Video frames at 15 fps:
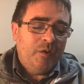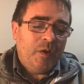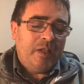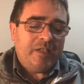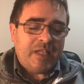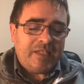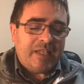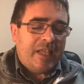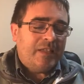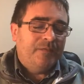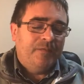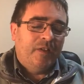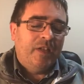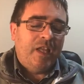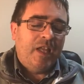You know,
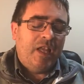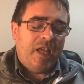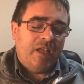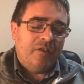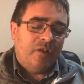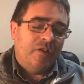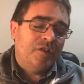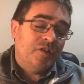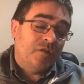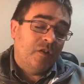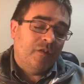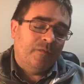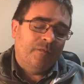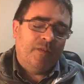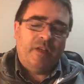it's funny, or
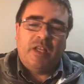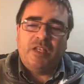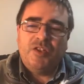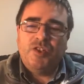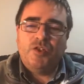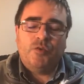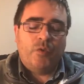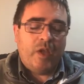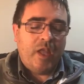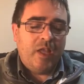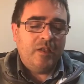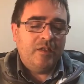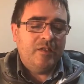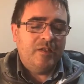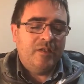
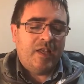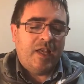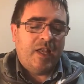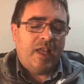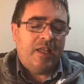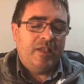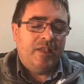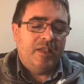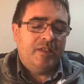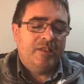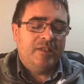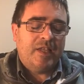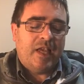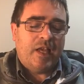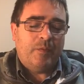strange that in
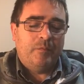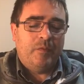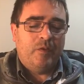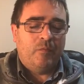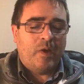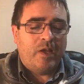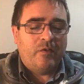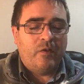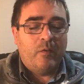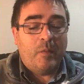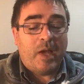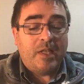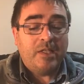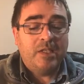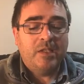this, the
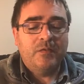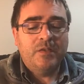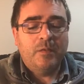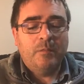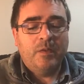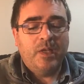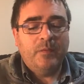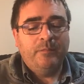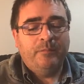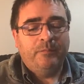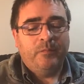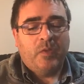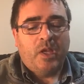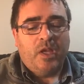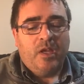writer reminds us of something.
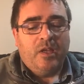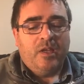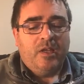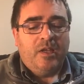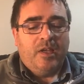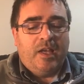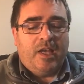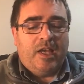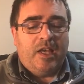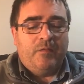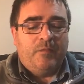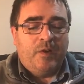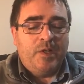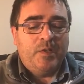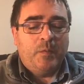
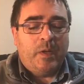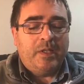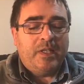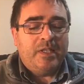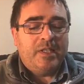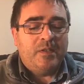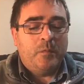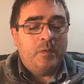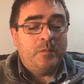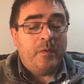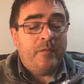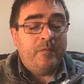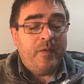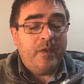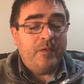In verse 20, it says, it
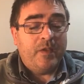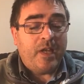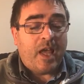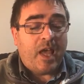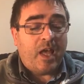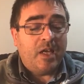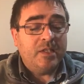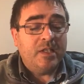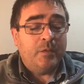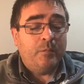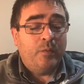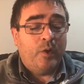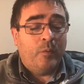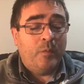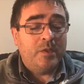was by faith that
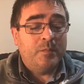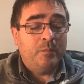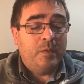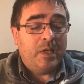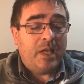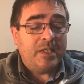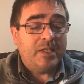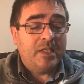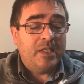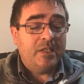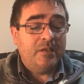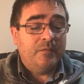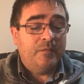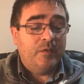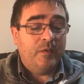Isaac promised
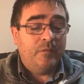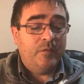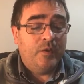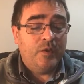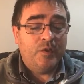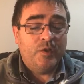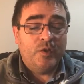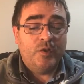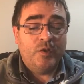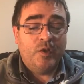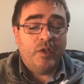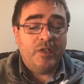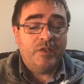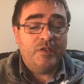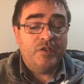blessing for the future
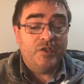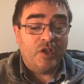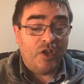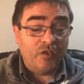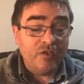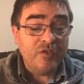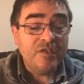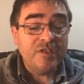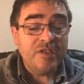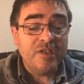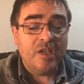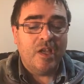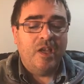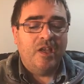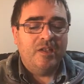to his
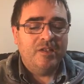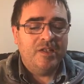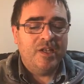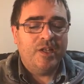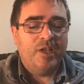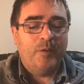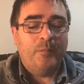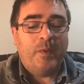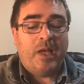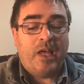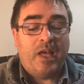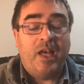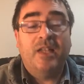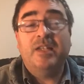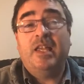sons, Jacob
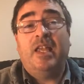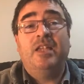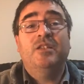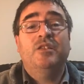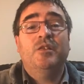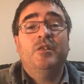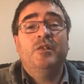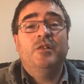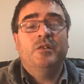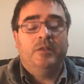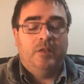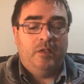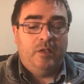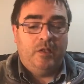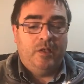and Esau.
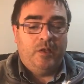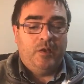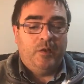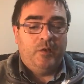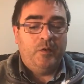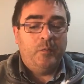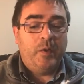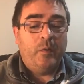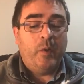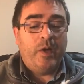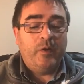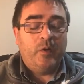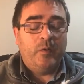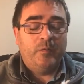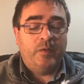You know, we
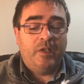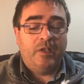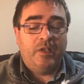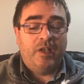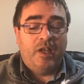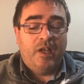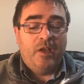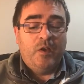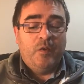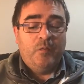quite often